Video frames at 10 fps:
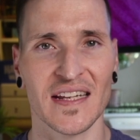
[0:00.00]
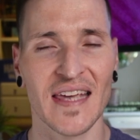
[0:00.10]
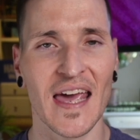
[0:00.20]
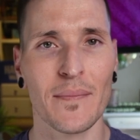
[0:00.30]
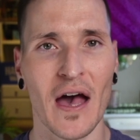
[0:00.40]

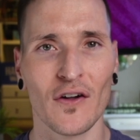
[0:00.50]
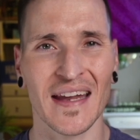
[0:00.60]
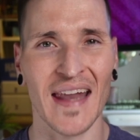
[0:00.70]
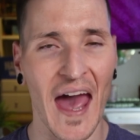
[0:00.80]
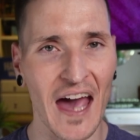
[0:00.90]
came out
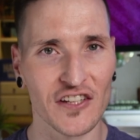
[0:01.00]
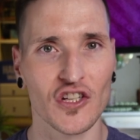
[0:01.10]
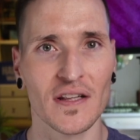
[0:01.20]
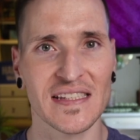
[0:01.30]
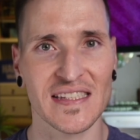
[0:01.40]
and
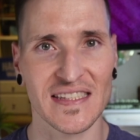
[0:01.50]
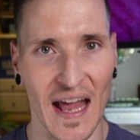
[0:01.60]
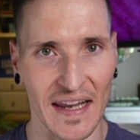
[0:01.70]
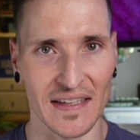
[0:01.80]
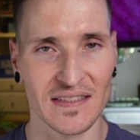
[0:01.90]
actually
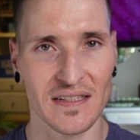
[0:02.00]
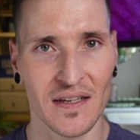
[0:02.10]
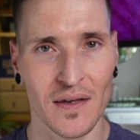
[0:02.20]
said it,